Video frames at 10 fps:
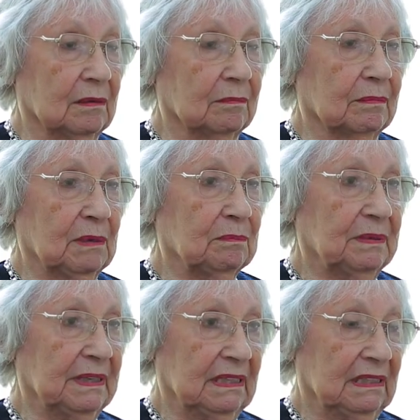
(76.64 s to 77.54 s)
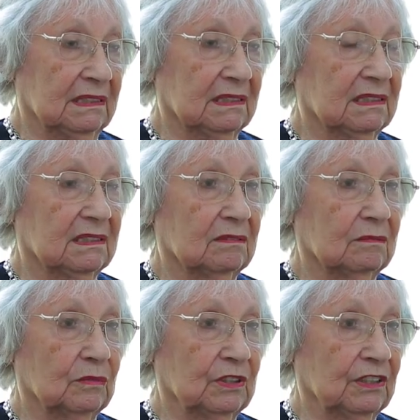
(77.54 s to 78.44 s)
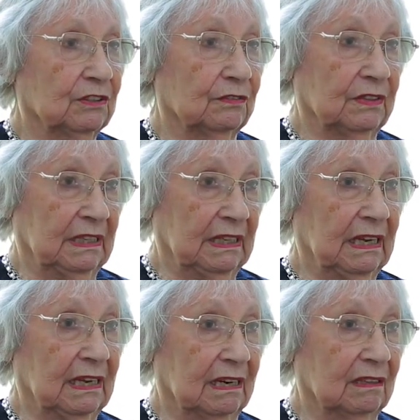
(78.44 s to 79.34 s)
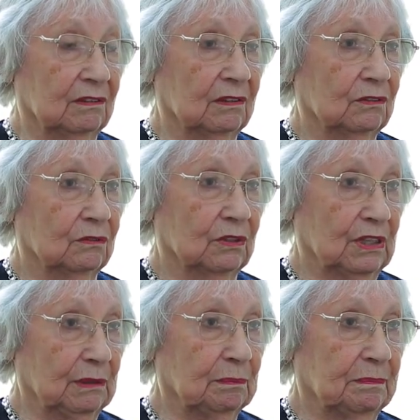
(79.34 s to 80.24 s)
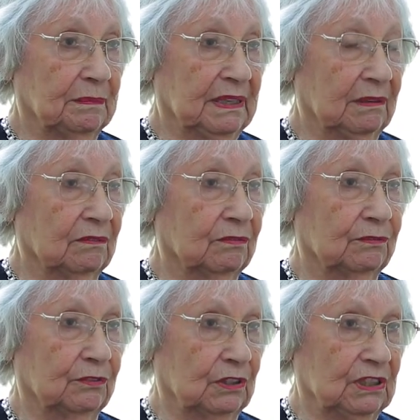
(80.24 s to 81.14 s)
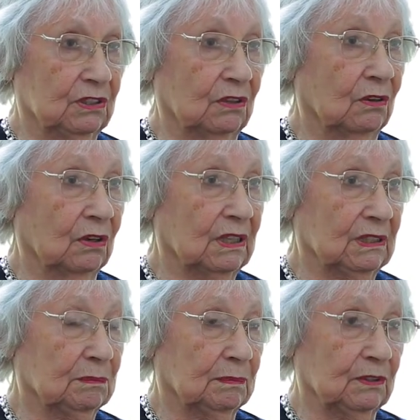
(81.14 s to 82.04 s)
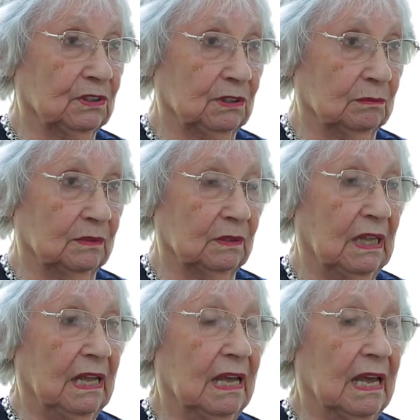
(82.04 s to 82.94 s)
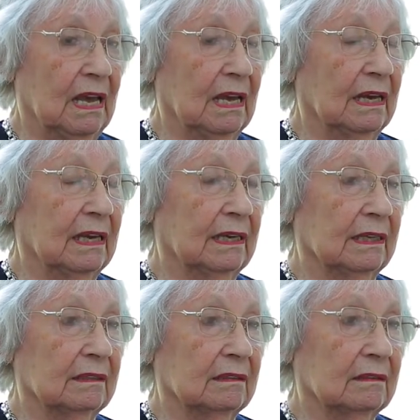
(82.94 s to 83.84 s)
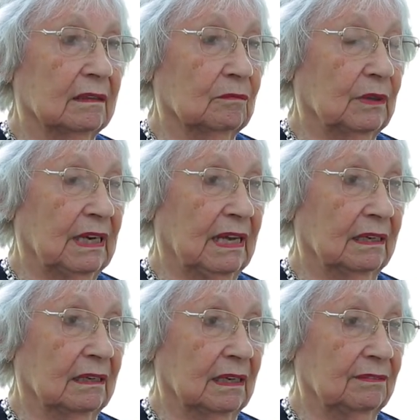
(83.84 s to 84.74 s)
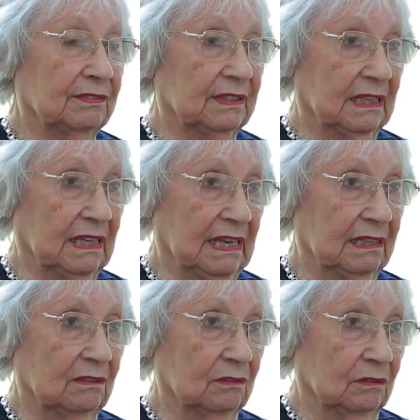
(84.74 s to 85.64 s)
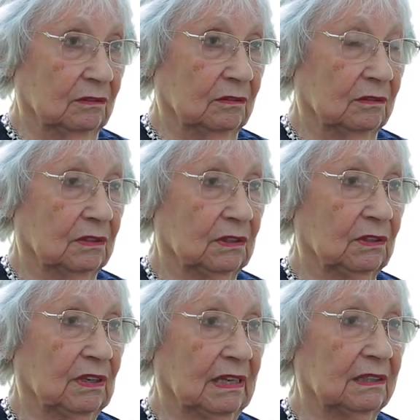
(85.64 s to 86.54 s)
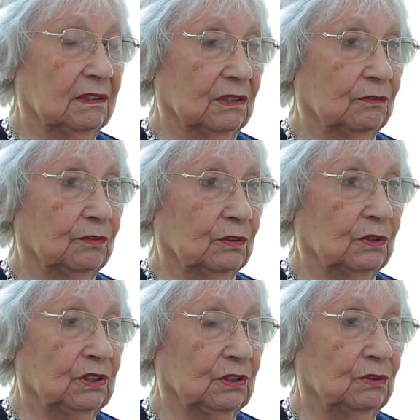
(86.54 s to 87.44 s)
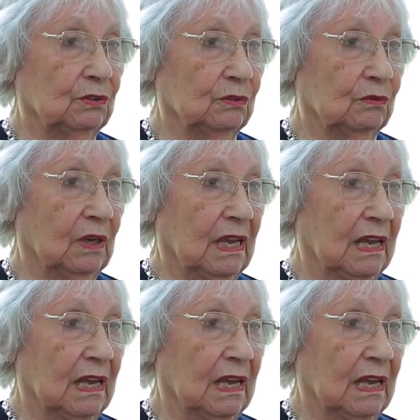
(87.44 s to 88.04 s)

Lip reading: my parents worked very hard to keep me for as long as possible. And when I left the ghetto in 1942,